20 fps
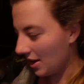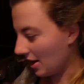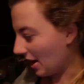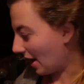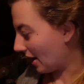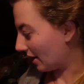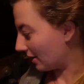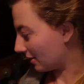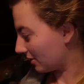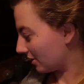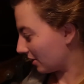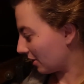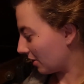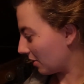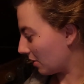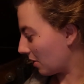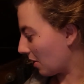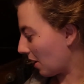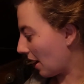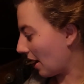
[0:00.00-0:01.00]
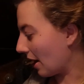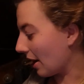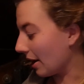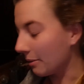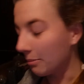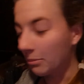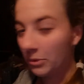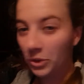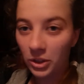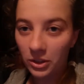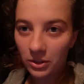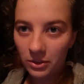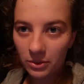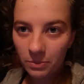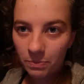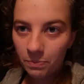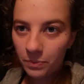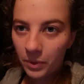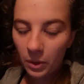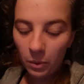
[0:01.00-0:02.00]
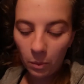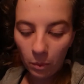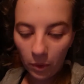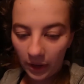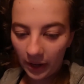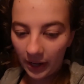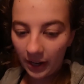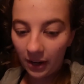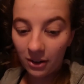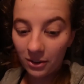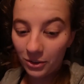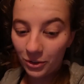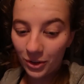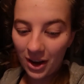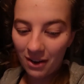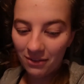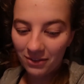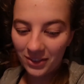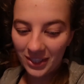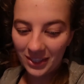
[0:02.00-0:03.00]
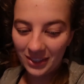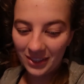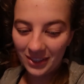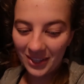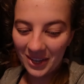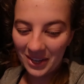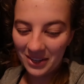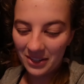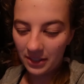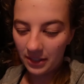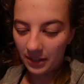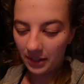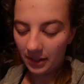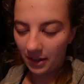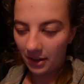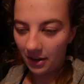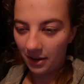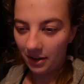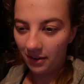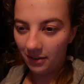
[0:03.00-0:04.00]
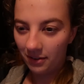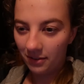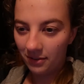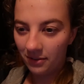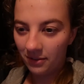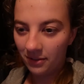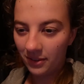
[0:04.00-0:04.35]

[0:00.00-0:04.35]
and so I'm just working on drafting the ending of